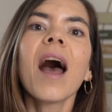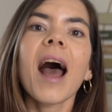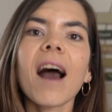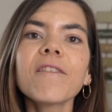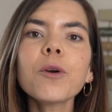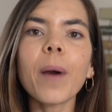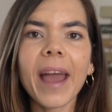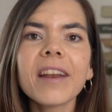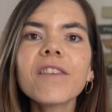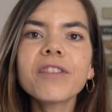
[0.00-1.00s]
Have your
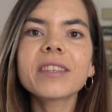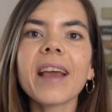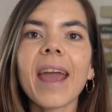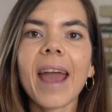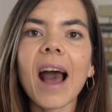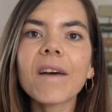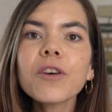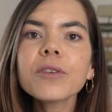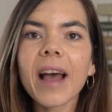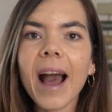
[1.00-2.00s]
end of the day, have
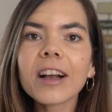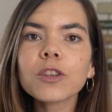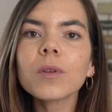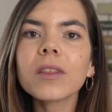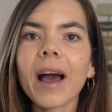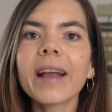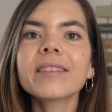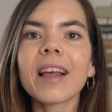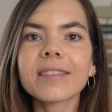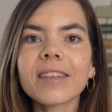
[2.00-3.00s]
those actual lines
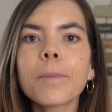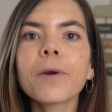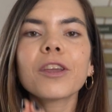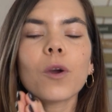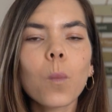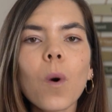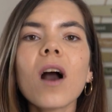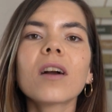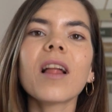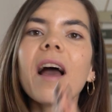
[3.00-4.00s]
that separate your
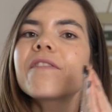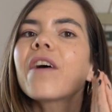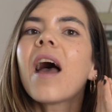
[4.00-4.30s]
work life